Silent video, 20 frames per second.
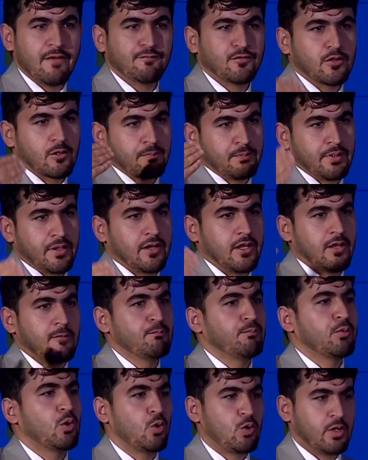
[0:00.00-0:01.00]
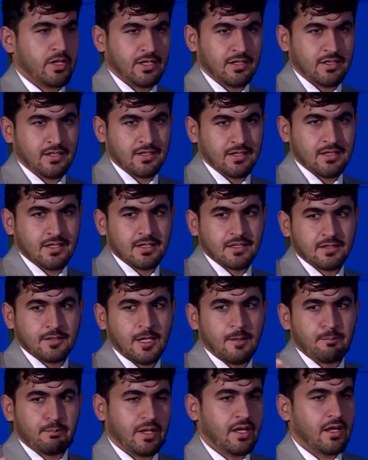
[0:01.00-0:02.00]
for per employee.
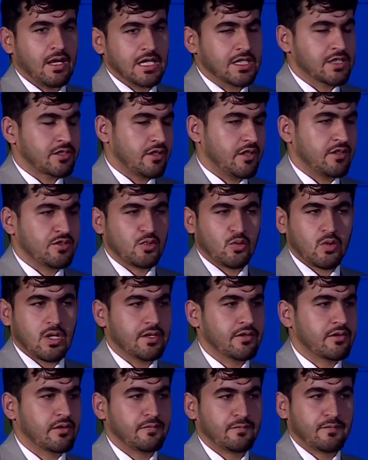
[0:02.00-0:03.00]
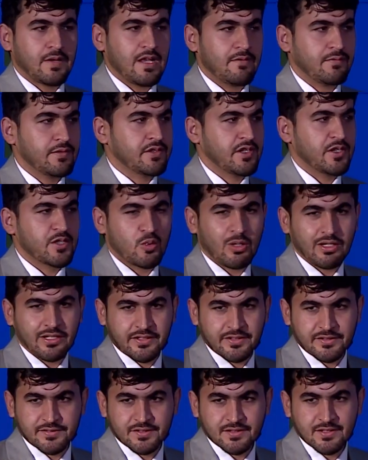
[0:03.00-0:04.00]
They pay $100, $200,
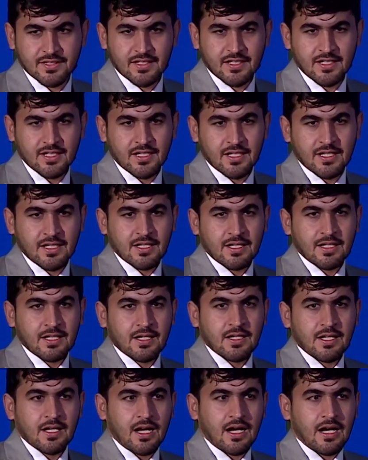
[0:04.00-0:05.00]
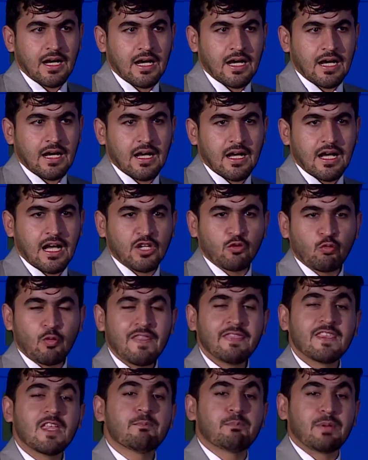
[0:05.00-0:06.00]
$500. And
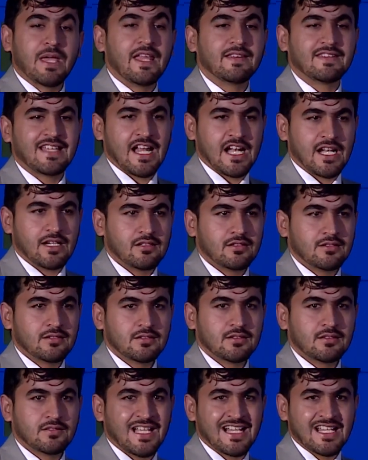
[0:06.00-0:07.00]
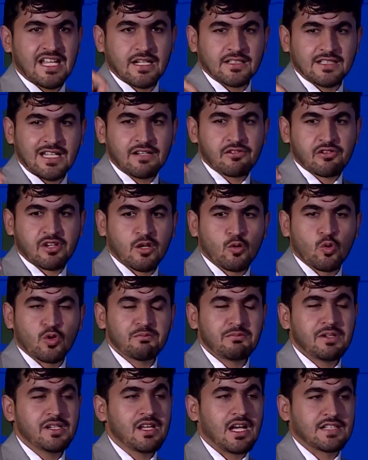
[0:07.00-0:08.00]
when they pay that
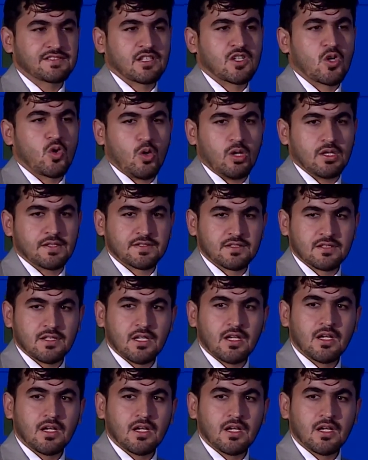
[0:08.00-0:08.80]
recruitment has a cost,